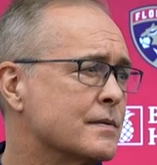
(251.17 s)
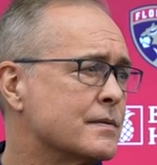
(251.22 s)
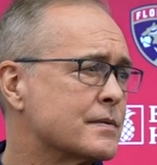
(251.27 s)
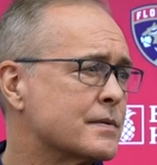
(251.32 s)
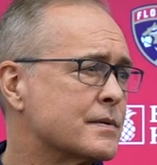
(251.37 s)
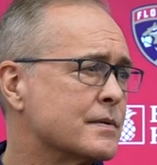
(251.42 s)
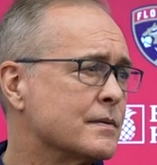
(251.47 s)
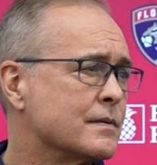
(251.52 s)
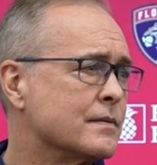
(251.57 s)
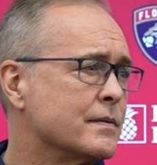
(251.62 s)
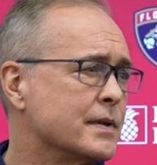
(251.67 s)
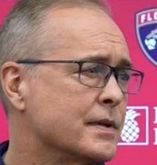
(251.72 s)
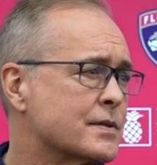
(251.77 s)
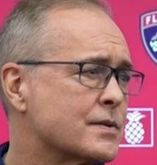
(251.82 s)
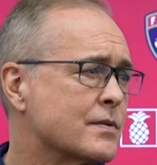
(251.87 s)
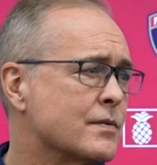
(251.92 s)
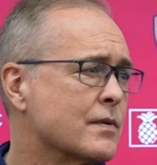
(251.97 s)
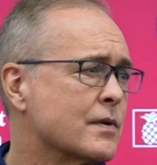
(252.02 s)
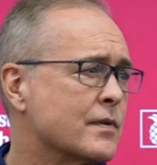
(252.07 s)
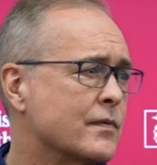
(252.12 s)
So we had
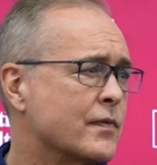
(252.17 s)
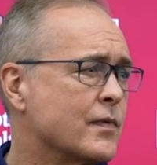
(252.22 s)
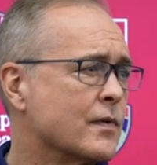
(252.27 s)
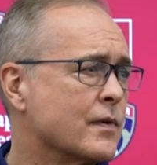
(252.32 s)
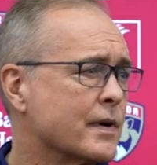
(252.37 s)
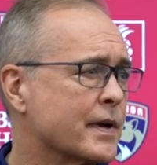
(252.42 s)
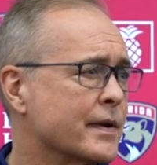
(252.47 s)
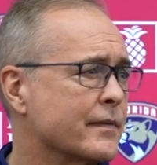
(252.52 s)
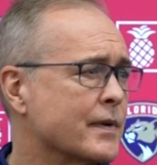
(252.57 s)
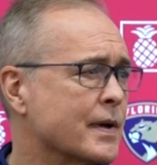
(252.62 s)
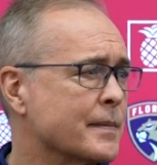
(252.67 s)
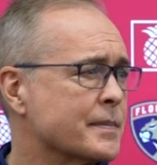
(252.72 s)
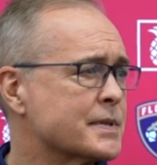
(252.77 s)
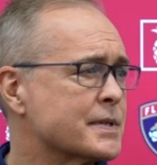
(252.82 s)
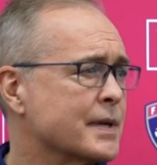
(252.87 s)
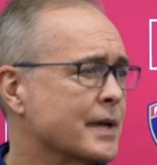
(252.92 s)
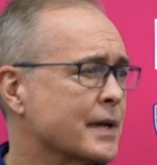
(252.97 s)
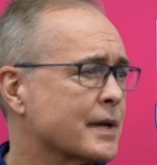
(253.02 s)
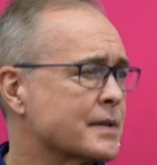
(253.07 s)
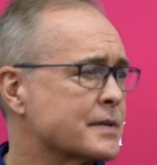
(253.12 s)
scored four, given up
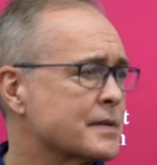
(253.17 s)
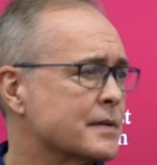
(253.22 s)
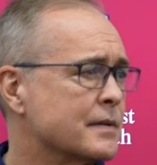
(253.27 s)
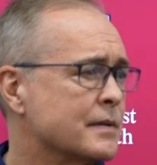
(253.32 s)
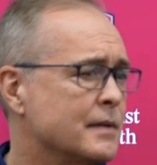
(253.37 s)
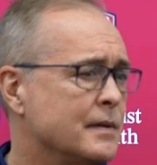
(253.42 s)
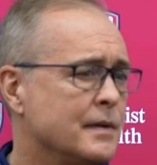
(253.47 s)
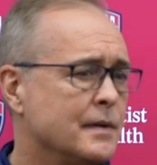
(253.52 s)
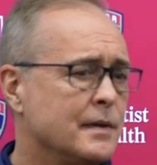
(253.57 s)
six.